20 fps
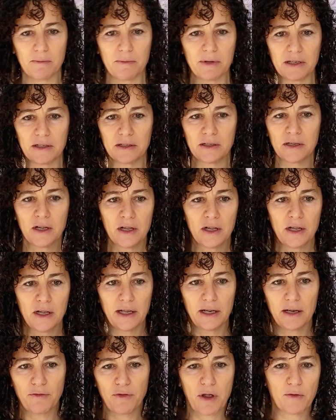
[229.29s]
And
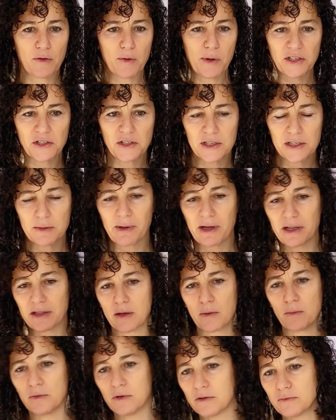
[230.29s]
if you have questions about them,